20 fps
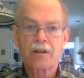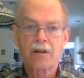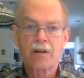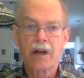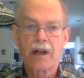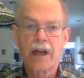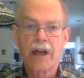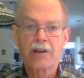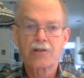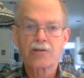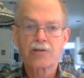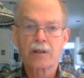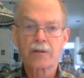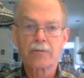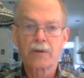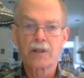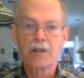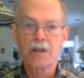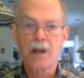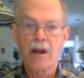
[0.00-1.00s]
I actually
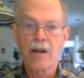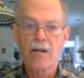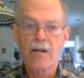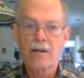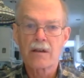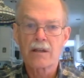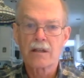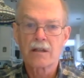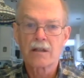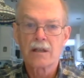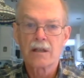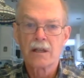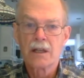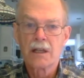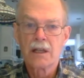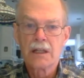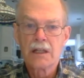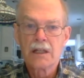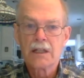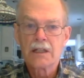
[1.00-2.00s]
retired
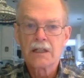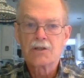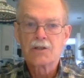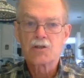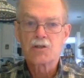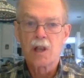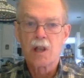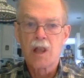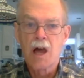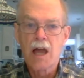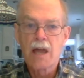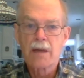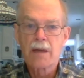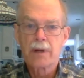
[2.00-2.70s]
in July,